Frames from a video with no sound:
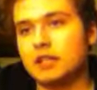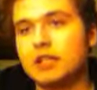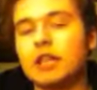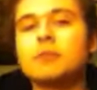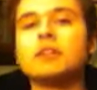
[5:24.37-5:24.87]

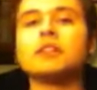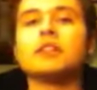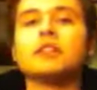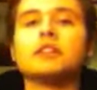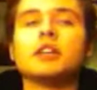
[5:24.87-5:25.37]
type
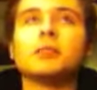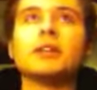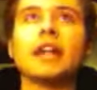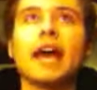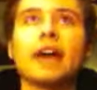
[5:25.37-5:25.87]
in
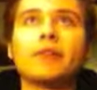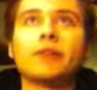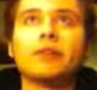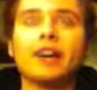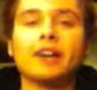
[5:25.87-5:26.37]

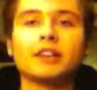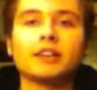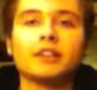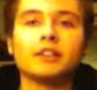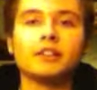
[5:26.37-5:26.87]
aggro deck,
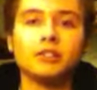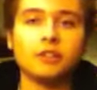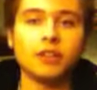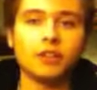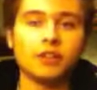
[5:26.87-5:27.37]

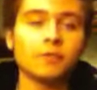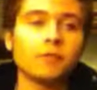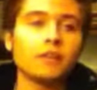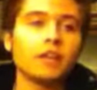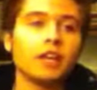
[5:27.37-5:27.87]
Yu-Gi-Oh,
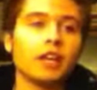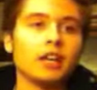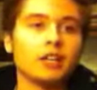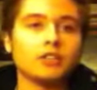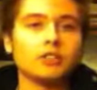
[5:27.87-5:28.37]

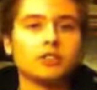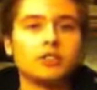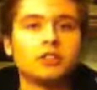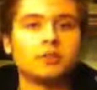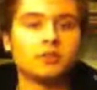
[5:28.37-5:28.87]
and it
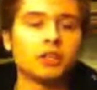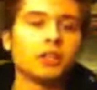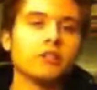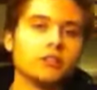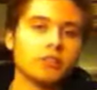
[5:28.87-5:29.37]
should
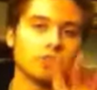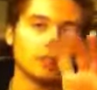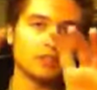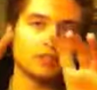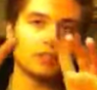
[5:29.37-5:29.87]
bring you to
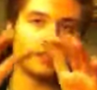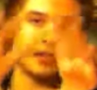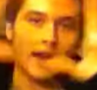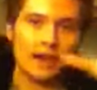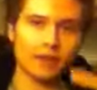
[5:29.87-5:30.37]

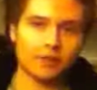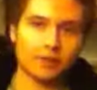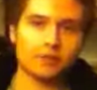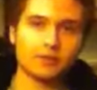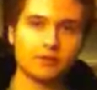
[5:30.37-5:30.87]
the
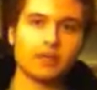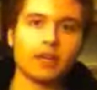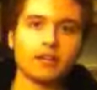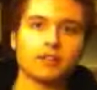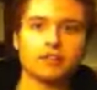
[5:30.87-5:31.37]
aggro
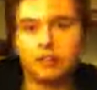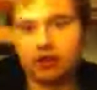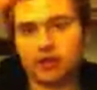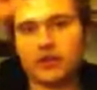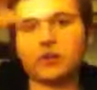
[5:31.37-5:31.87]
deck.
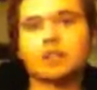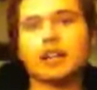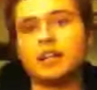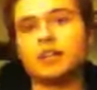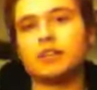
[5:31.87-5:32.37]
Like, the
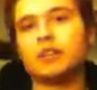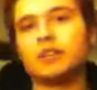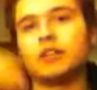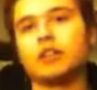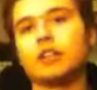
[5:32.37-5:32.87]
title
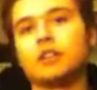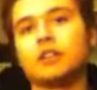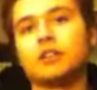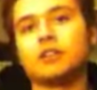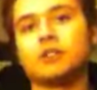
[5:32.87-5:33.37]
under it has
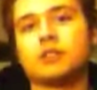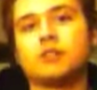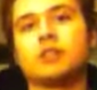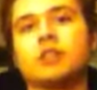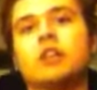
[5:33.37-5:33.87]
all the
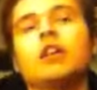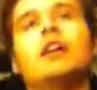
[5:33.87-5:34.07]
description,